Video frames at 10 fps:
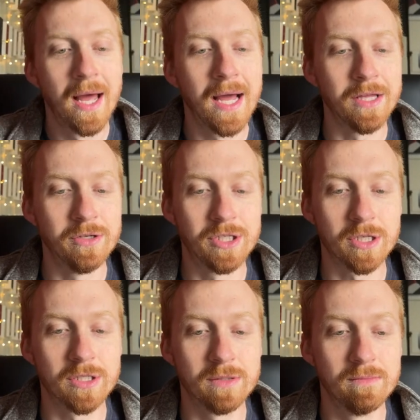and you
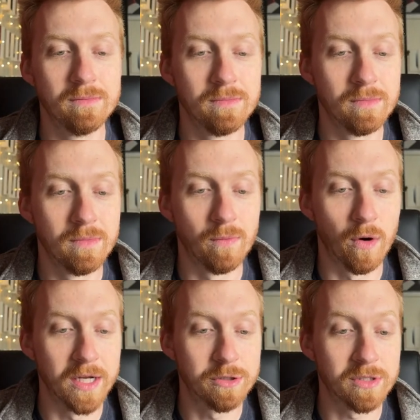just
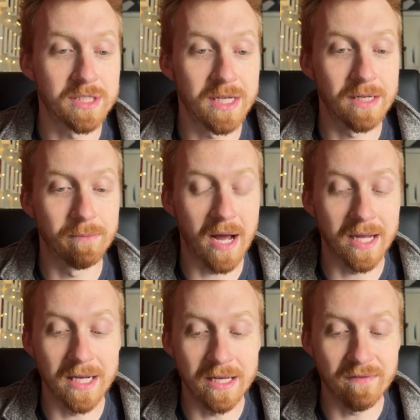were interested in
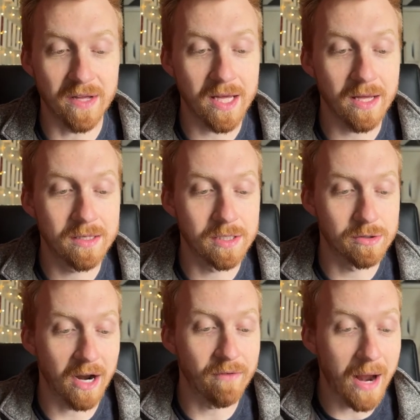buying an EV to
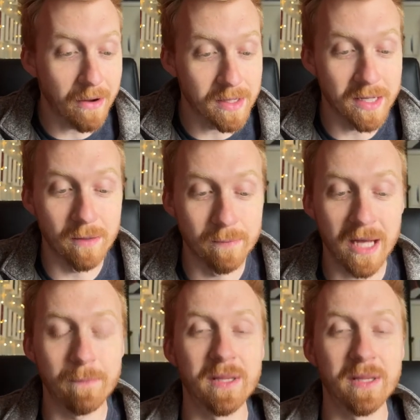drive around a little bit,